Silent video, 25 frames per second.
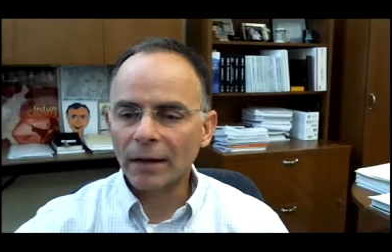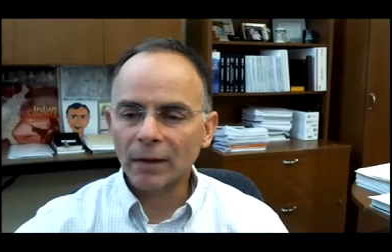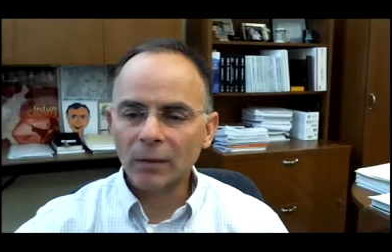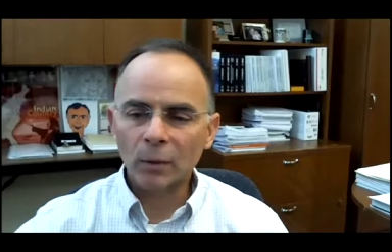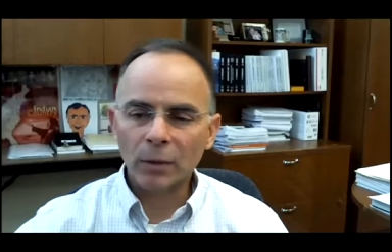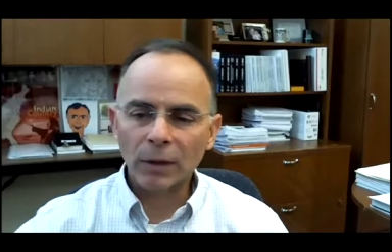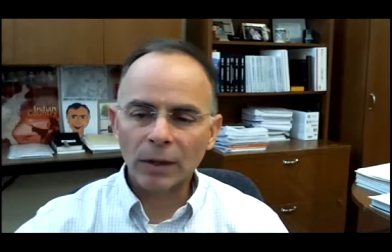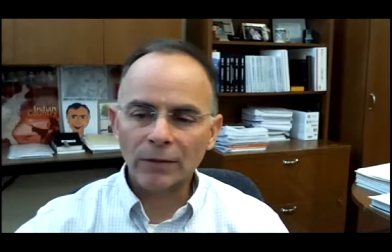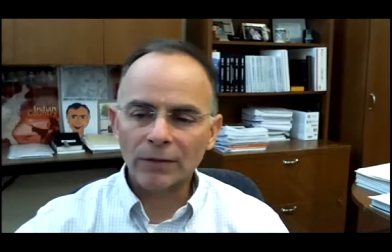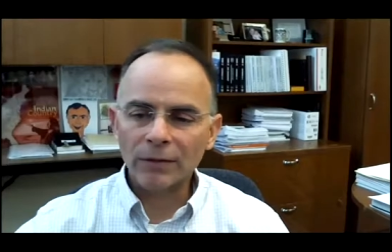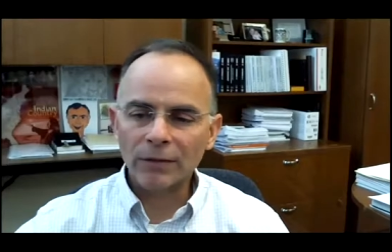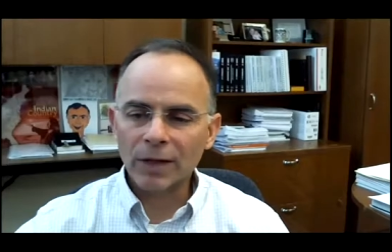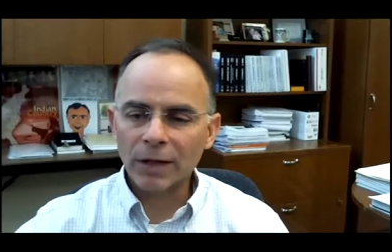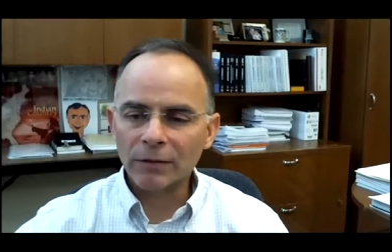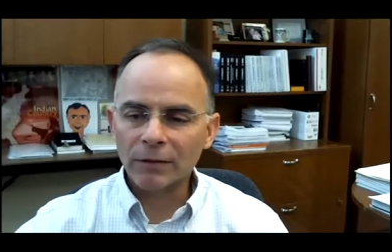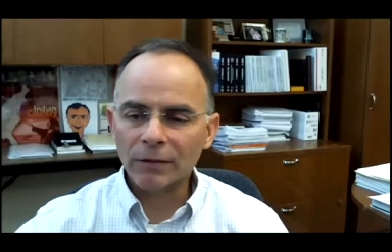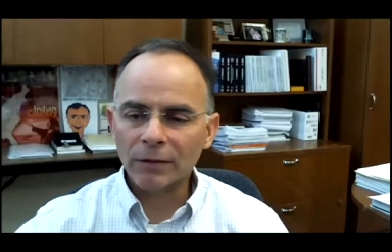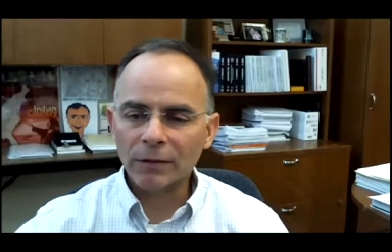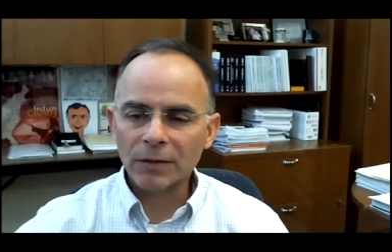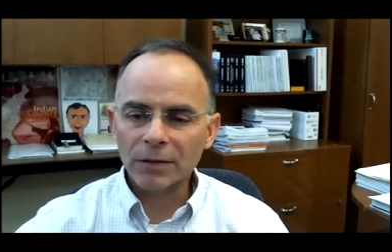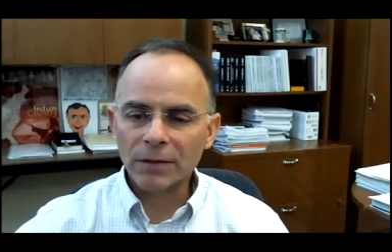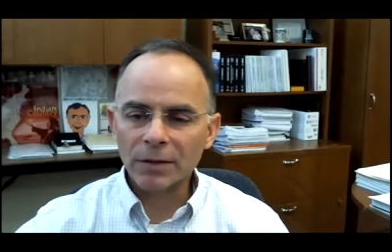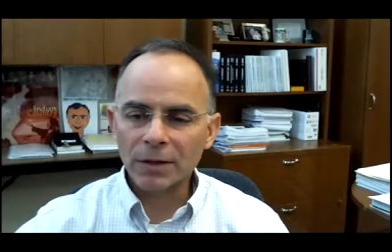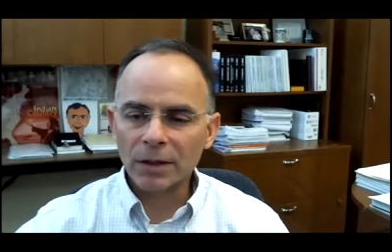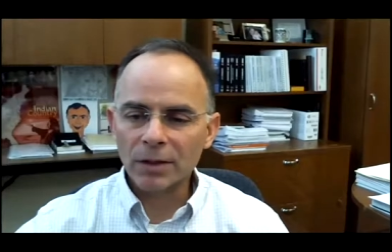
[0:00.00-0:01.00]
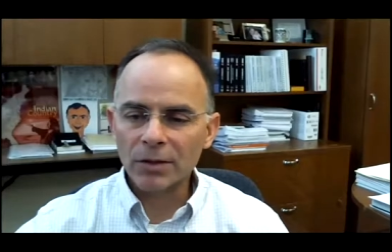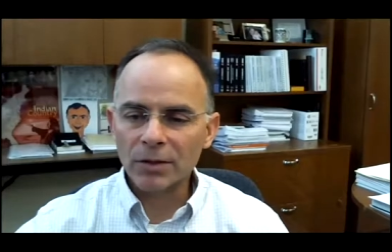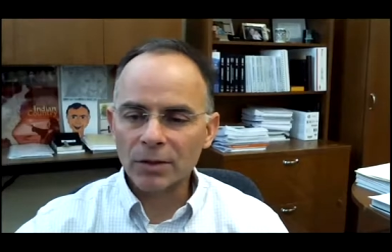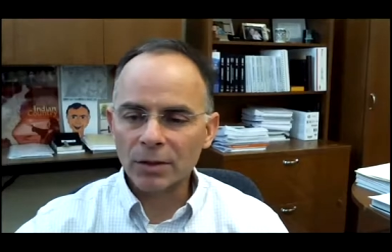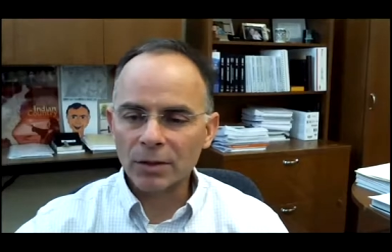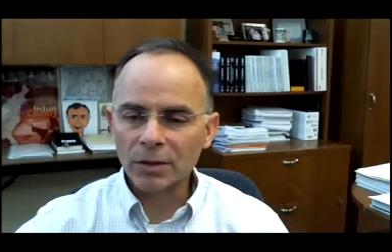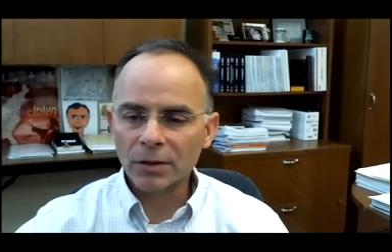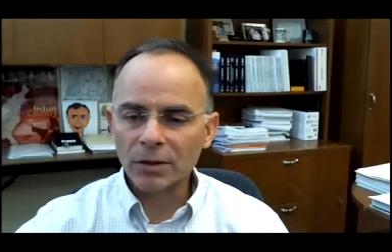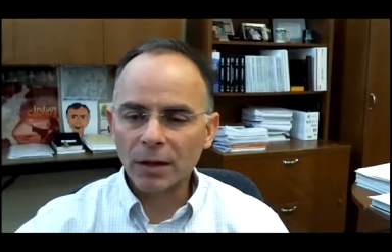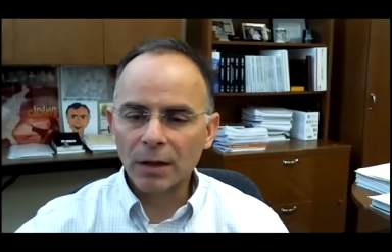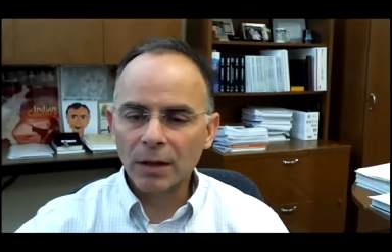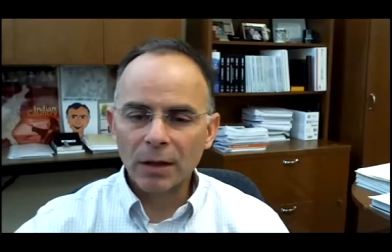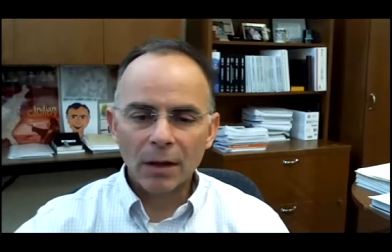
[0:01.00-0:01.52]
and we'll have time for
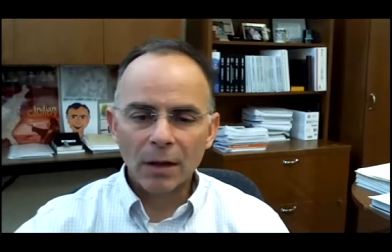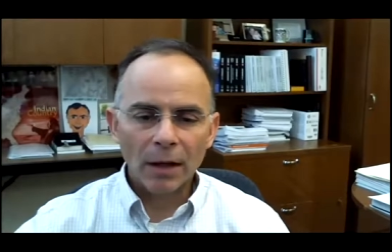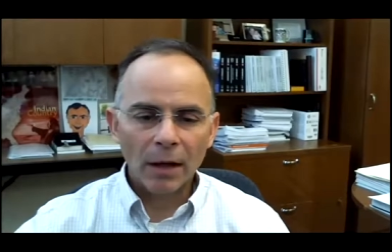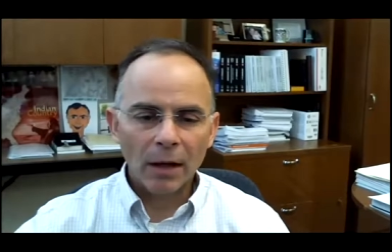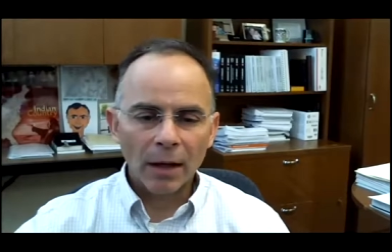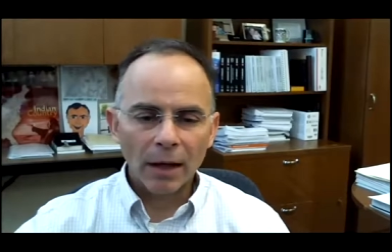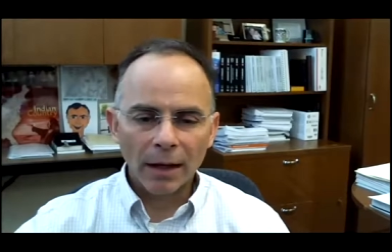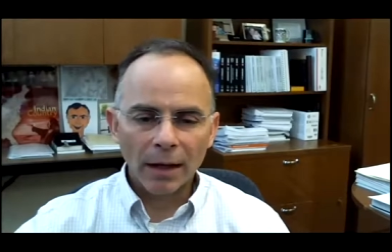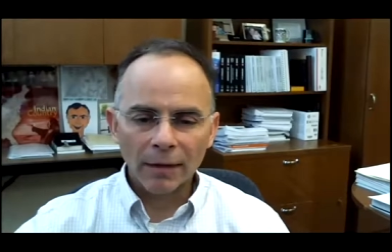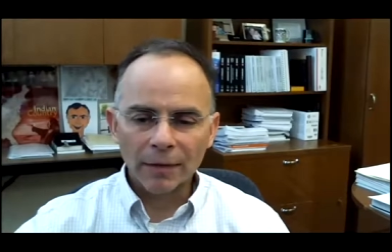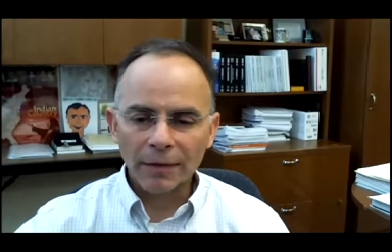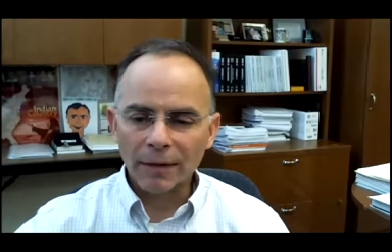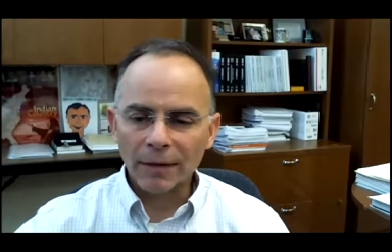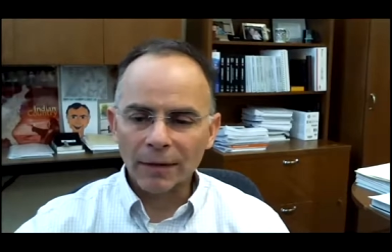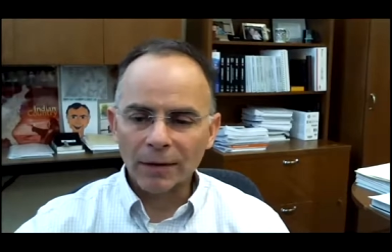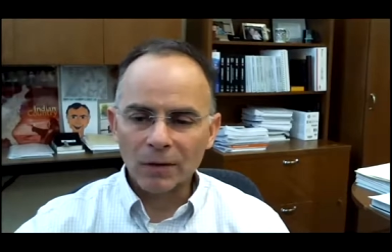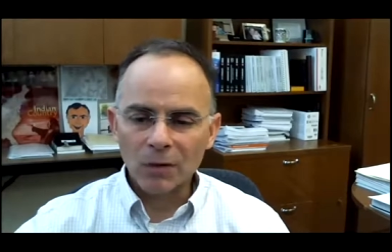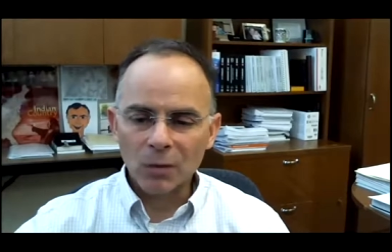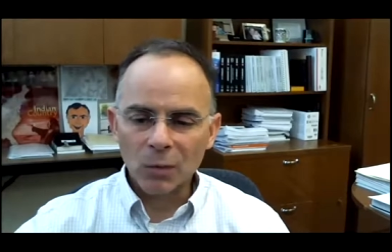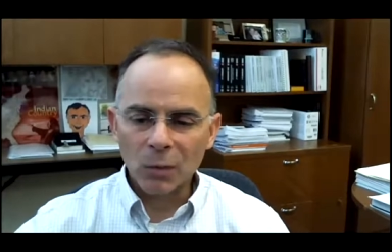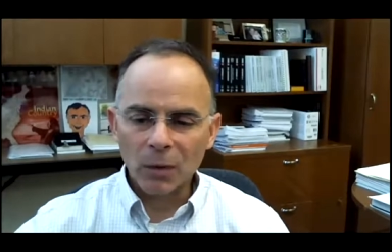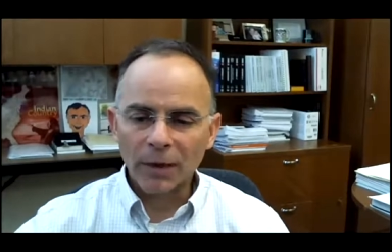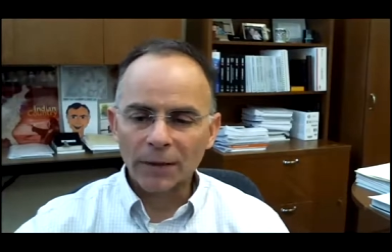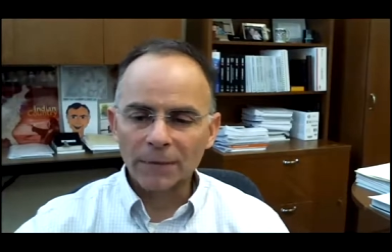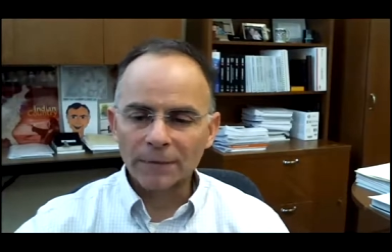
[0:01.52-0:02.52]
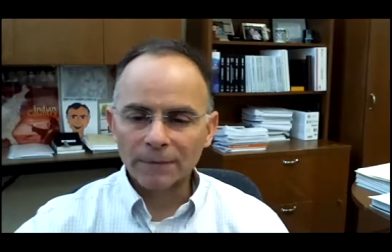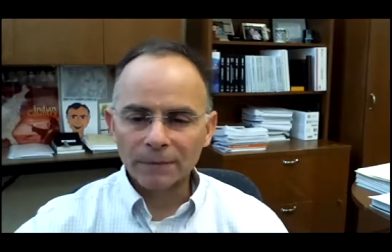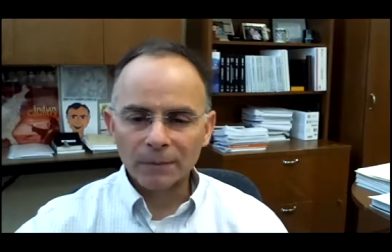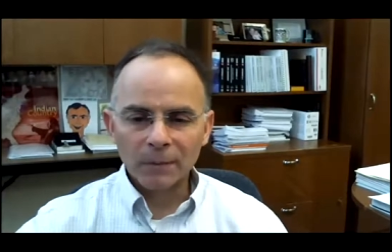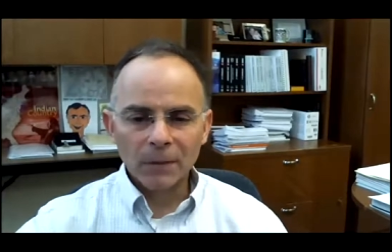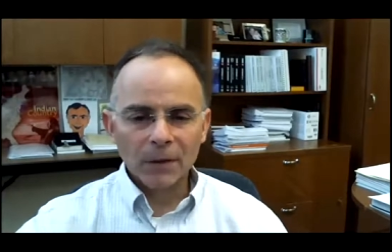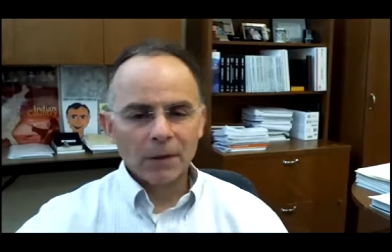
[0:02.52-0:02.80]
discussion uh, at the end as well.